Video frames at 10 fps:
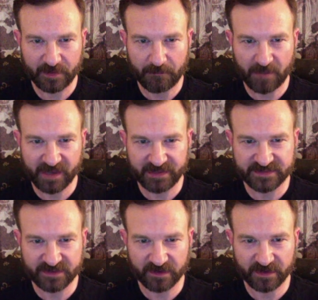
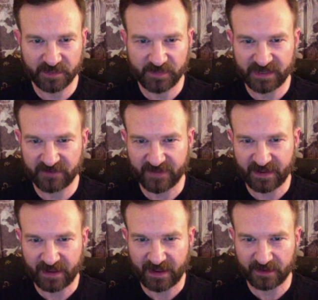mites are going to be in
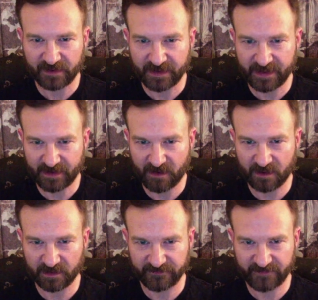Valhalla and
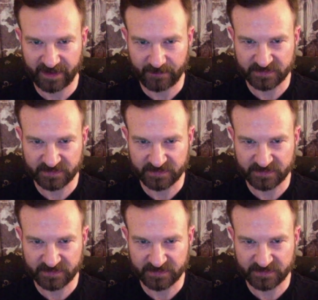Hall of Fame.